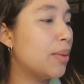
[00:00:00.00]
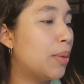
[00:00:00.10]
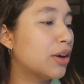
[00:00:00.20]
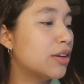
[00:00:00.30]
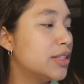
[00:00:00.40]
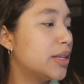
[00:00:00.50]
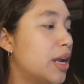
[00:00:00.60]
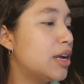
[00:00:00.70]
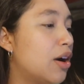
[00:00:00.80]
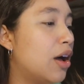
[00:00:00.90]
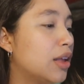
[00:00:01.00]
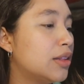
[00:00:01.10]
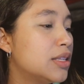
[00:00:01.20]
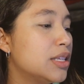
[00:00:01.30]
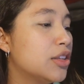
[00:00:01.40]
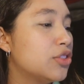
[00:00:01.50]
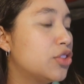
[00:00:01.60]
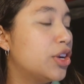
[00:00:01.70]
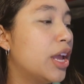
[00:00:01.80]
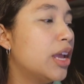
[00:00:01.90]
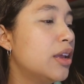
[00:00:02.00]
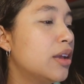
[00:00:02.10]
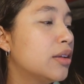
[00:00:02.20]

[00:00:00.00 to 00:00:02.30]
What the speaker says: markers that I got yesterday,